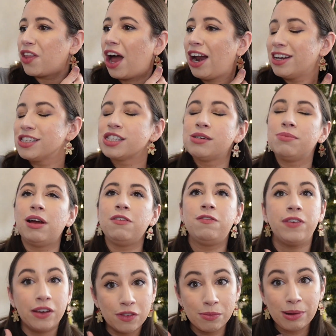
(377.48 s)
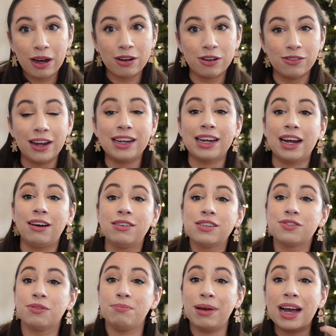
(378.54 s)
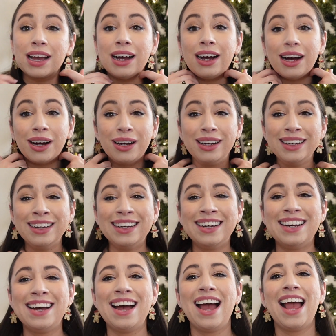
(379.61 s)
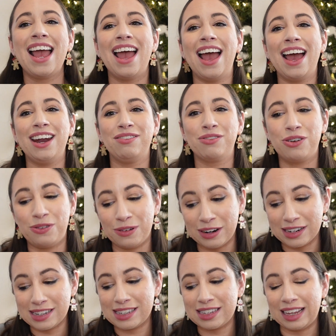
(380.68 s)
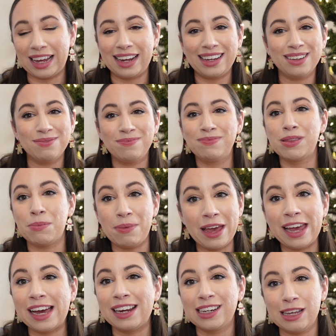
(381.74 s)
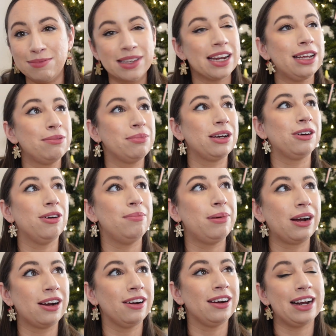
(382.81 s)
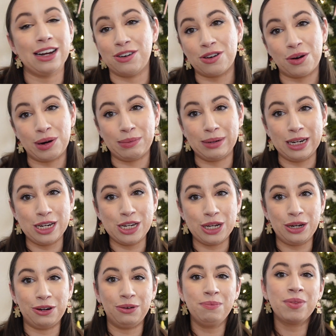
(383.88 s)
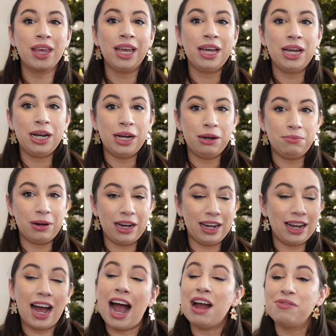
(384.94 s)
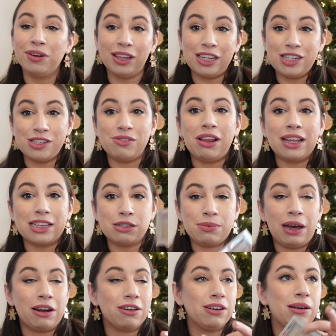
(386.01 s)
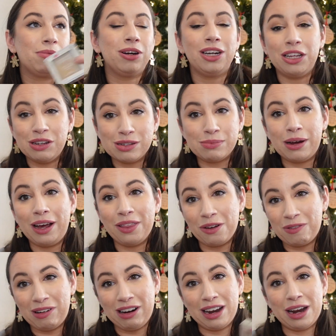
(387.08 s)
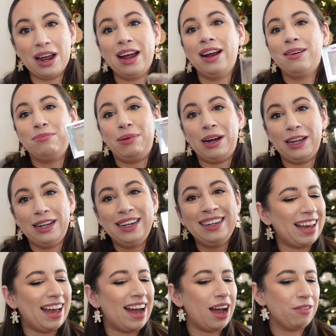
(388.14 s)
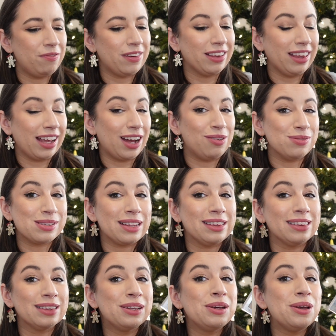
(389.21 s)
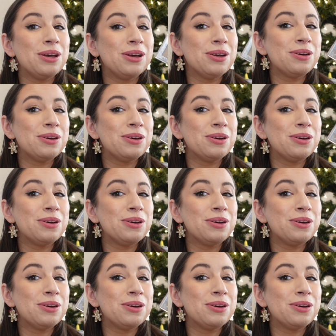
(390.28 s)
Honestly, my favorite powder right now is from Becca. And of course, like, the pan keeps getting bigger and bigger, and I don't know what I'm gonna do, but I really do like this powder. I'm gonna use my other one, but I feel like I was a little